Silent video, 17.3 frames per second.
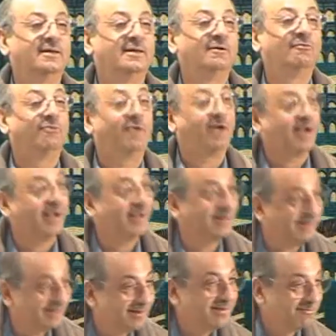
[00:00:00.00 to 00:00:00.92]
fine,
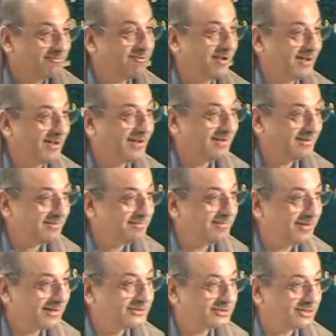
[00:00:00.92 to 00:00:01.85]

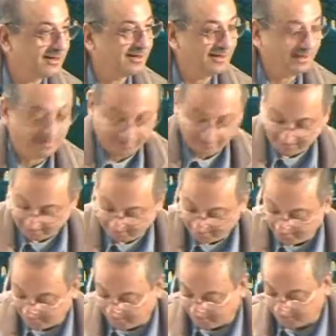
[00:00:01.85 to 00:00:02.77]
mashallah,
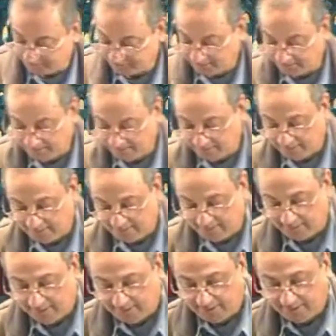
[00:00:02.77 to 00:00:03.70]
mashallah.
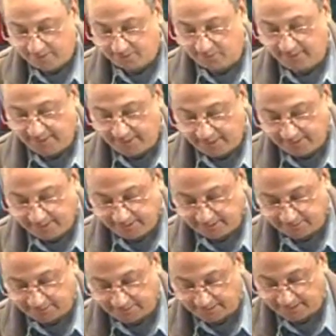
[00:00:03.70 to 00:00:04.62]
So here is,
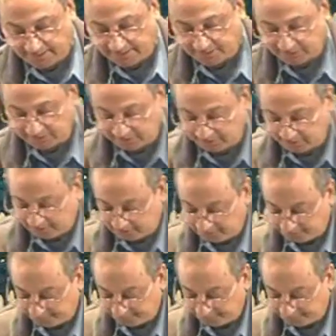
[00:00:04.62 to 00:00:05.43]
brothers and sisters,